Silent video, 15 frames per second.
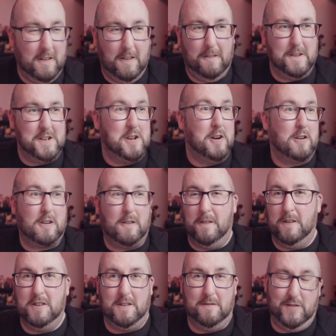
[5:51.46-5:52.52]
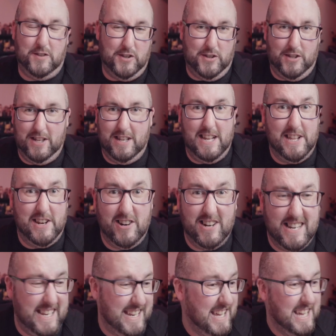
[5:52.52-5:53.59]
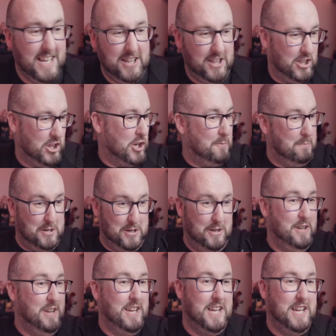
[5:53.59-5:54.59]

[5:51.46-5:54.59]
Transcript: photographers have just literally dumped